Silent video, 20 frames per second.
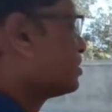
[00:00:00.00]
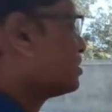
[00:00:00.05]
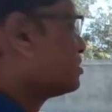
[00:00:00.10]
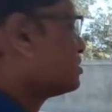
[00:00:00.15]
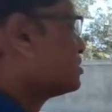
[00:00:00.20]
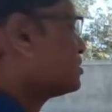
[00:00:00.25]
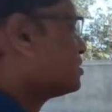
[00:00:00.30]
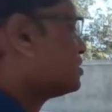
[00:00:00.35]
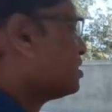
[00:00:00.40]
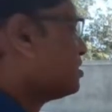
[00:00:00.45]

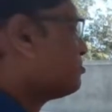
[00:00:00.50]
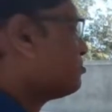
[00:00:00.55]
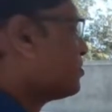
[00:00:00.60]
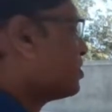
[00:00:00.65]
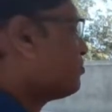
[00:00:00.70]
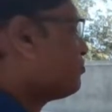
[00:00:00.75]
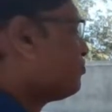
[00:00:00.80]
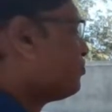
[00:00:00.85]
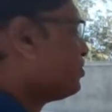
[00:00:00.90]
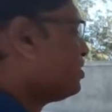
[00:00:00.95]

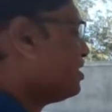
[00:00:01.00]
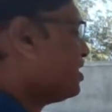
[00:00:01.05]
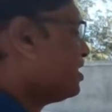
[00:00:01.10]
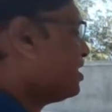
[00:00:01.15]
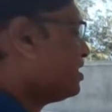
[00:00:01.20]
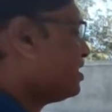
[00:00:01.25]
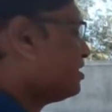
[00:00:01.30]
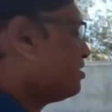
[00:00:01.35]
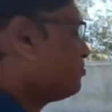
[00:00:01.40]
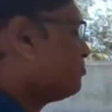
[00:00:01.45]
sigma
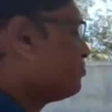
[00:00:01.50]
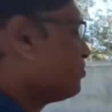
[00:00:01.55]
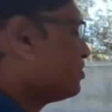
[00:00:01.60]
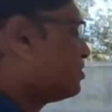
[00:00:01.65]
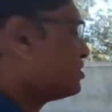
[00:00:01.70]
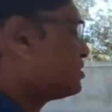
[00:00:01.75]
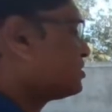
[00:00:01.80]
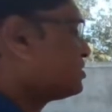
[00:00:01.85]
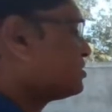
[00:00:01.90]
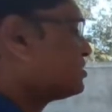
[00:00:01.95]
Va
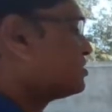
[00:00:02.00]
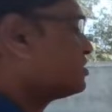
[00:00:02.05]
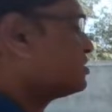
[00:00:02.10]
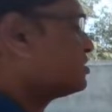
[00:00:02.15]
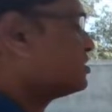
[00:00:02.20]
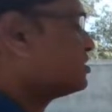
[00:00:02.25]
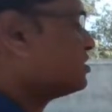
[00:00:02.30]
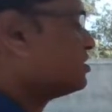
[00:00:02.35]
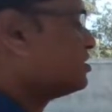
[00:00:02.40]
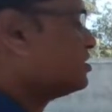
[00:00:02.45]
inverse
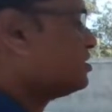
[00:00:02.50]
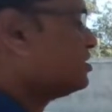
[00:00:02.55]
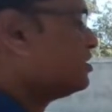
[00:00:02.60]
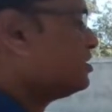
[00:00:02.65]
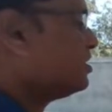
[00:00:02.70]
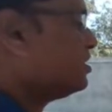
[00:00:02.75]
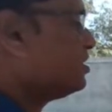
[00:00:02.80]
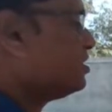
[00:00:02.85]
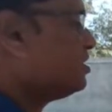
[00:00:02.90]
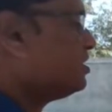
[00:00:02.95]

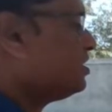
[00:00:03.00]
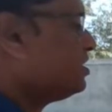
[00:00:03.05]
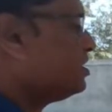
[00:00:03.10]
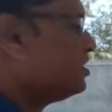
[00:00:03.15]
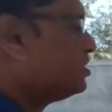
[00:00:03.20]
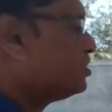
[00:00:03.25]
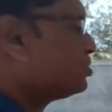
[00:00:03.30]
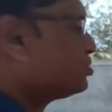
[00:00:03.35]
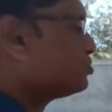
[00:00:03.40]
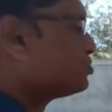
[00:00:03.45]
E
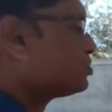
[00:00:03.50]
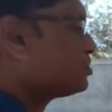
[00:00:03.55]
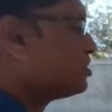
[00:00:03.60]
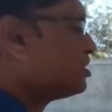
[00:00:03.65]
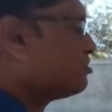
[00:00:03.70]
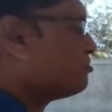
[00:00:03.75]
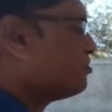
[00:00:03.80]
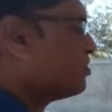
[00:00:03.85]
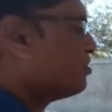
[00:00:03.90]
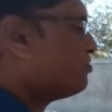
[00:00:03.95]
into
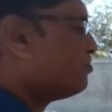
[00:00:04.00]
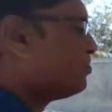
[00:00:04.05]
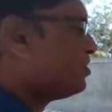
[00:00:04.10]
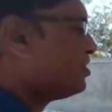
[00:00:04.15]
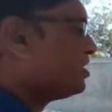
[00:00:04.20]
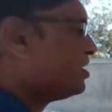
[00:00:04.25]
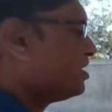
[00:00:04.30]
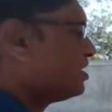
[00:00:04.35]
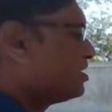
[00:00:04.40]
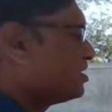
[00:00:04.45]
sigma
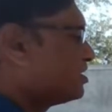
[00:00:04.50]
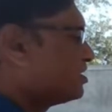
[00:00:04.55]
Va,